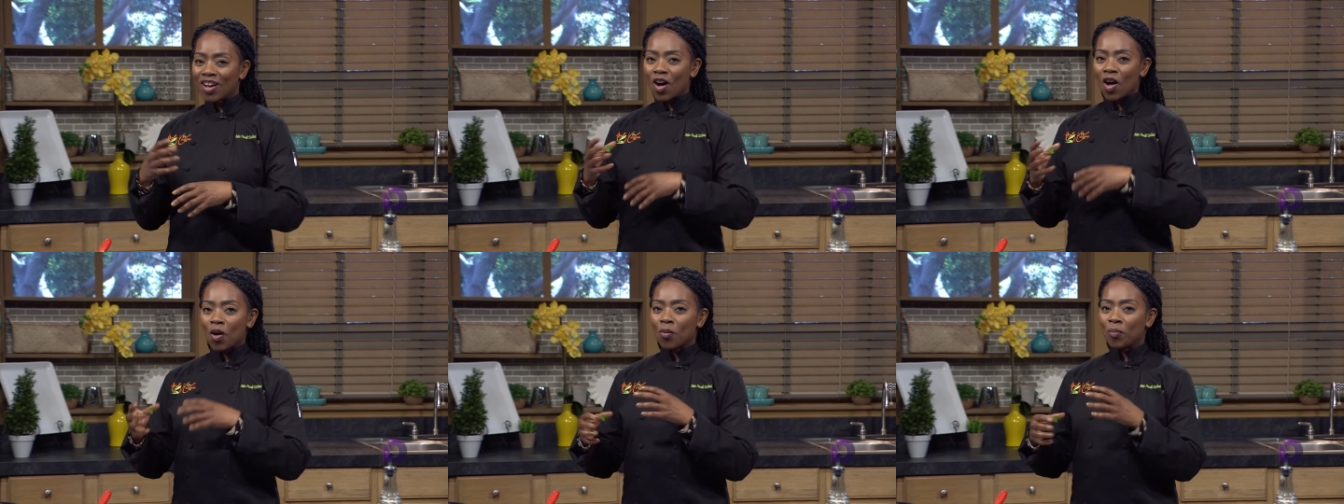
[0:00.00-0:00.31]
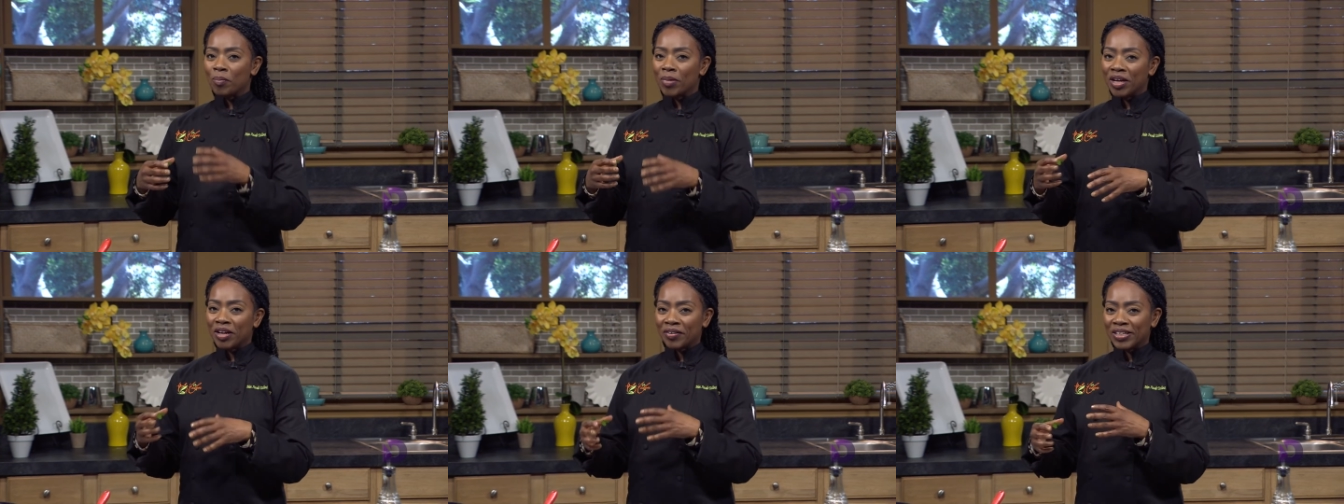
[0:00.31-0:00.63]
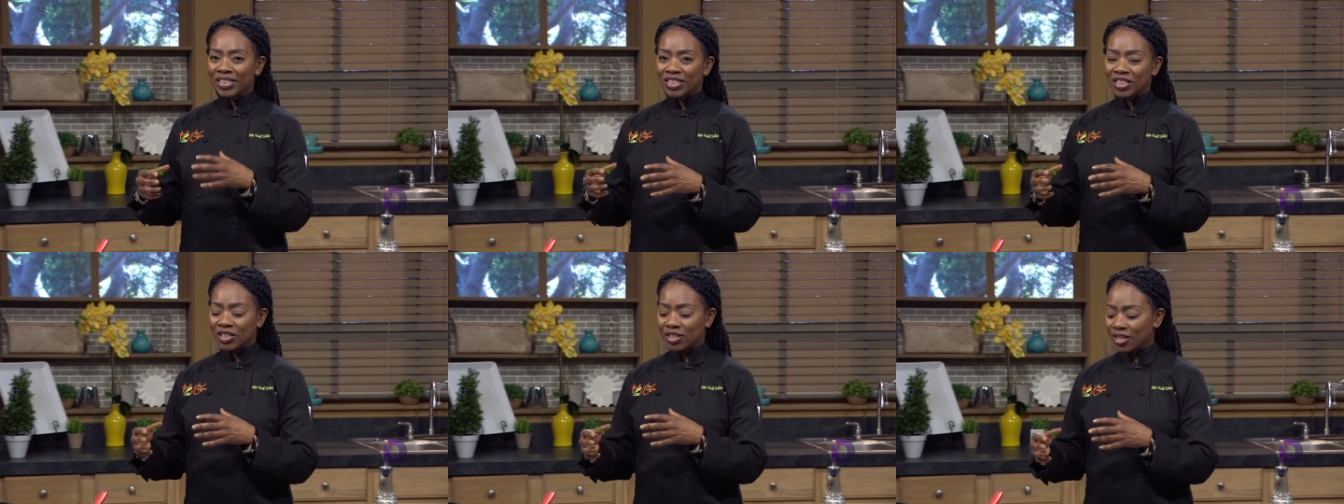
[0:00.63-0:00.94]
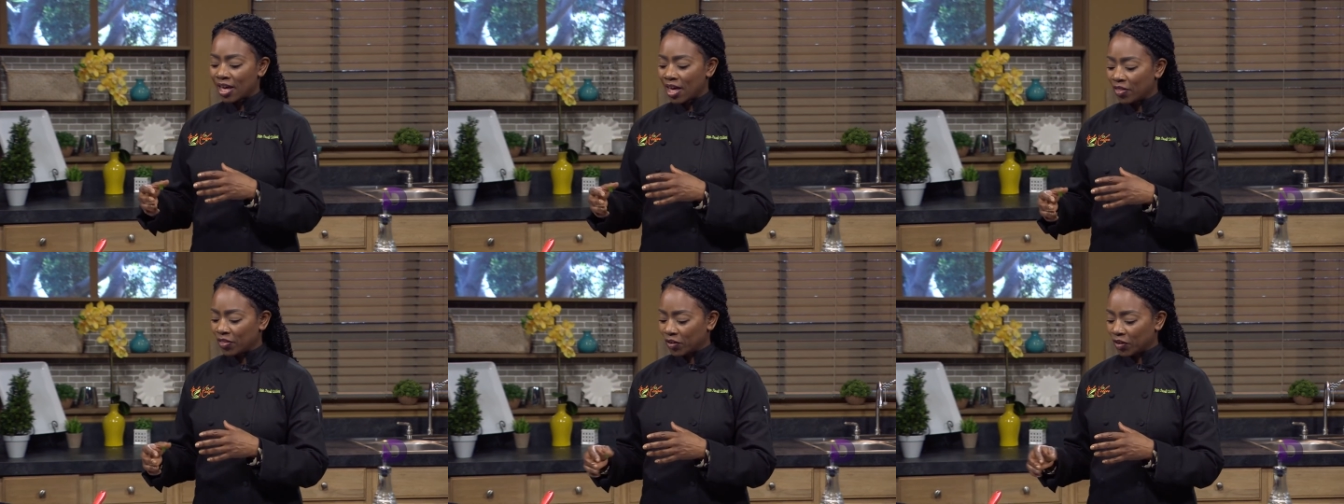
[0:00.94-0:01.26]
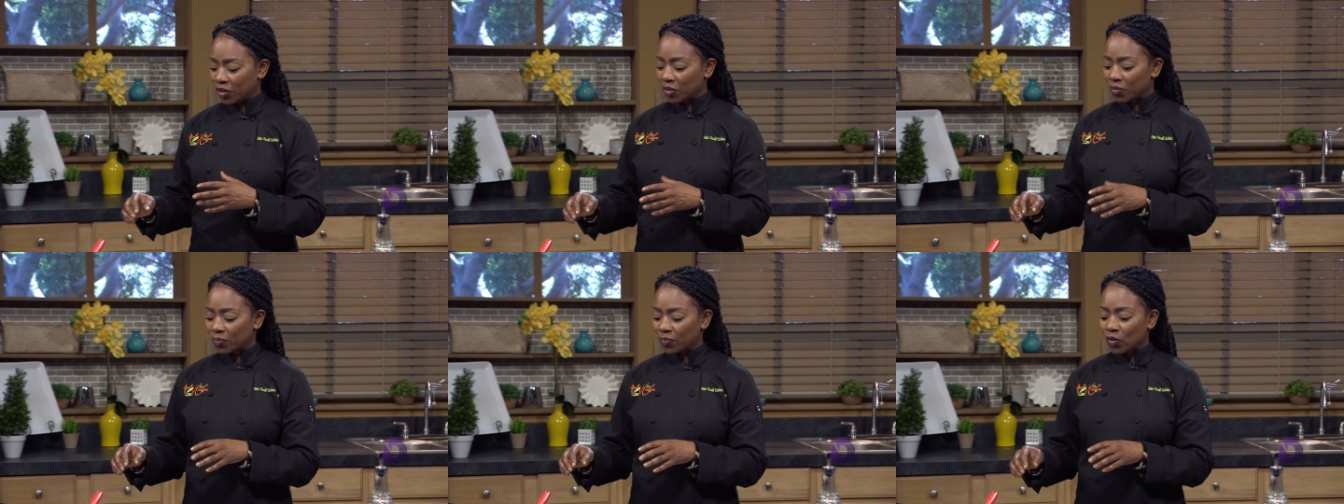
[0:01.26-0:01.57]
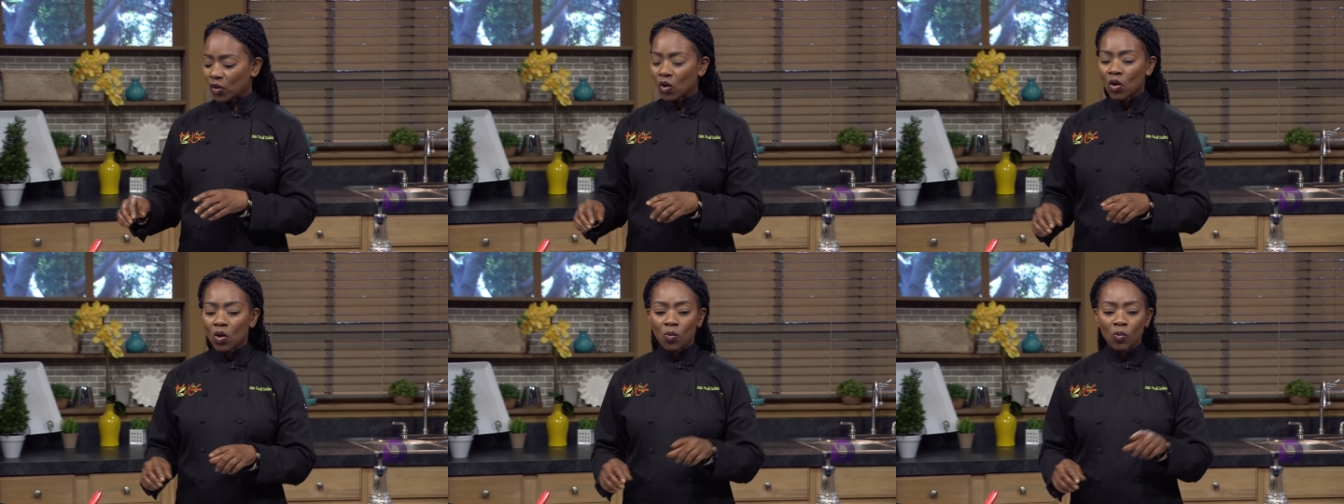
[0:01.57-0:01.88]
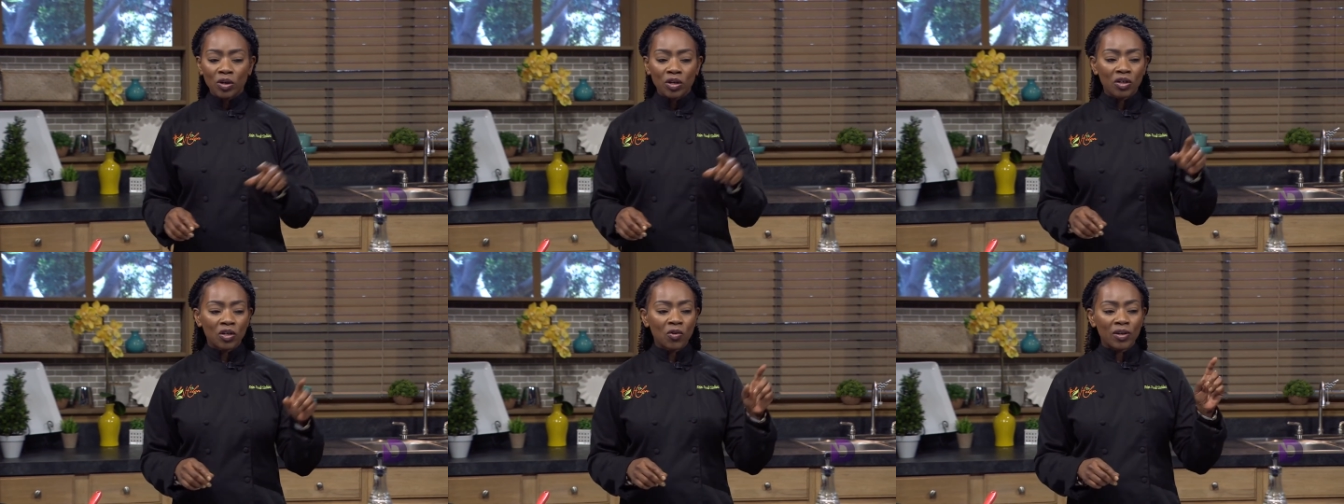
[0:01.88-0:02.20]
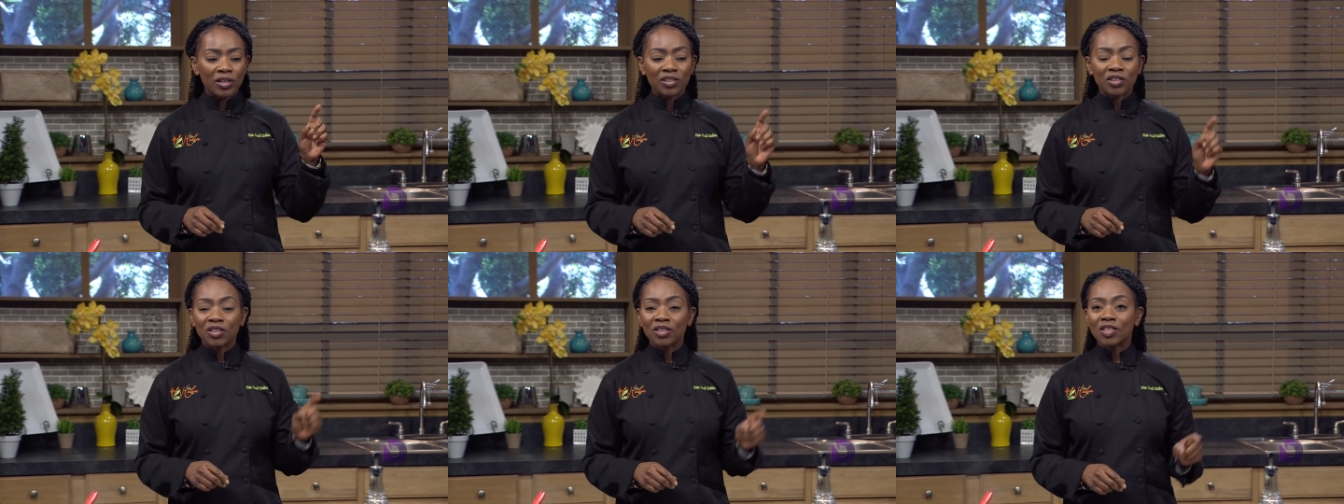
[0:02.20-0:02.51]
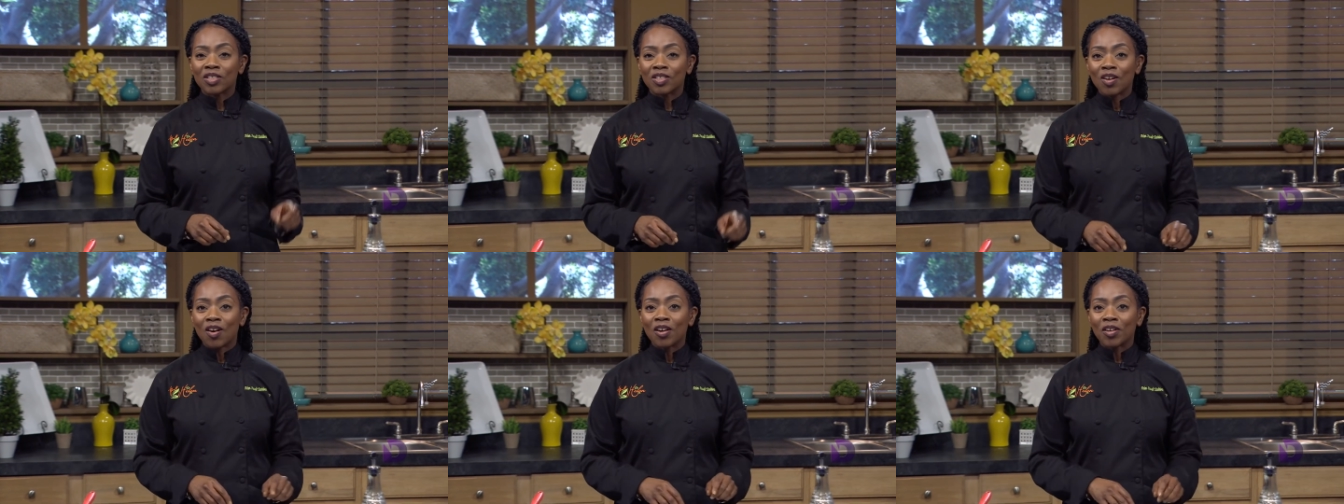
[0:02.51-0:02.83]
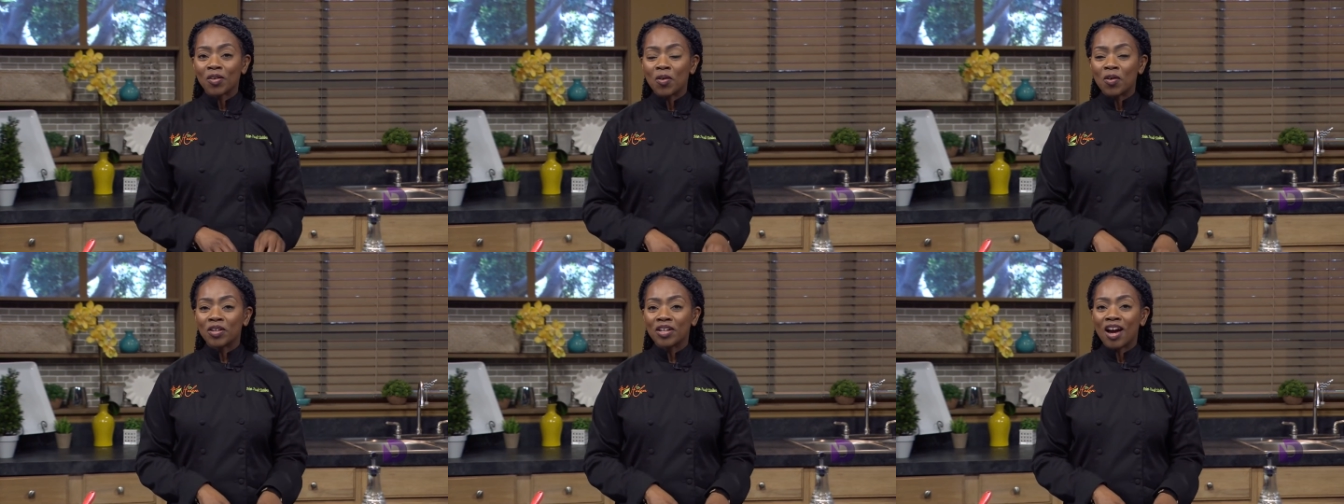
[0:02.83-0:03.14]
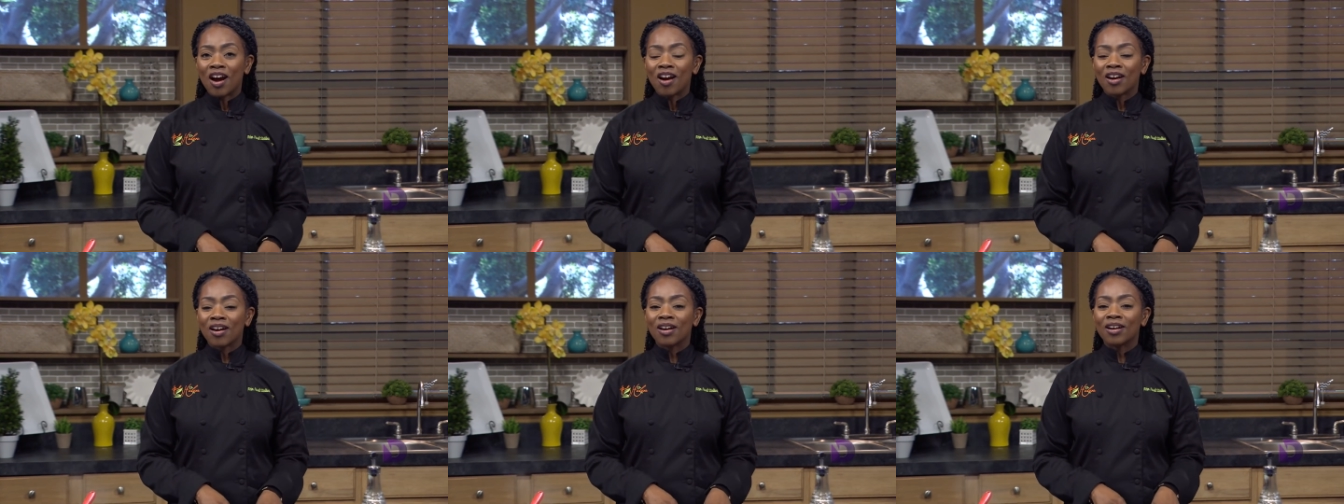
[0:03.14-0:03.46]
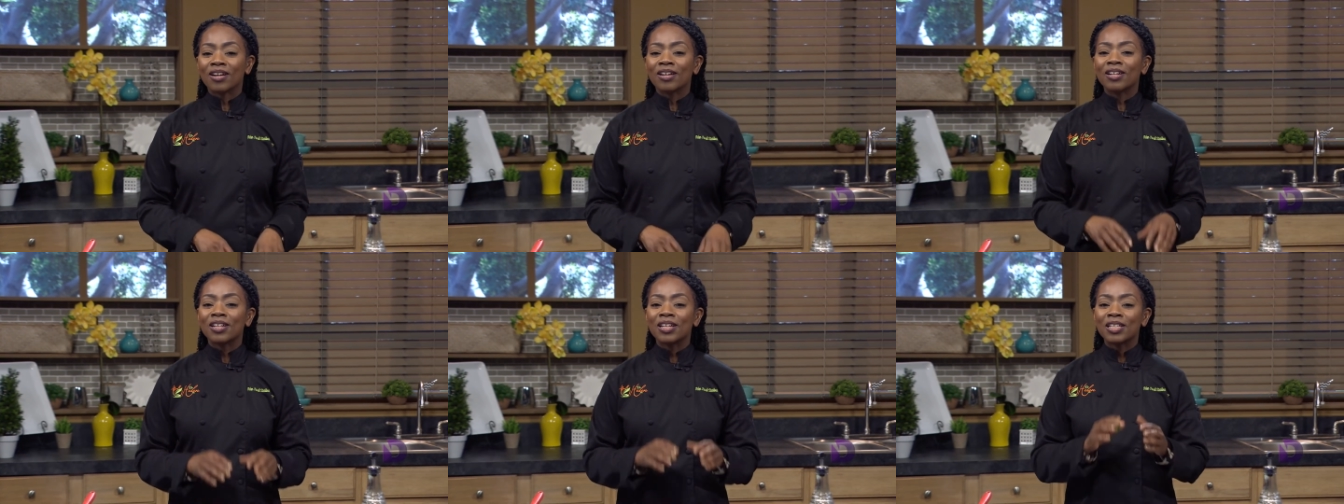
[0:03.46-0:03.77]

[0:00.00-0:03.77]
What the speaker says: all married together, we are going to start on our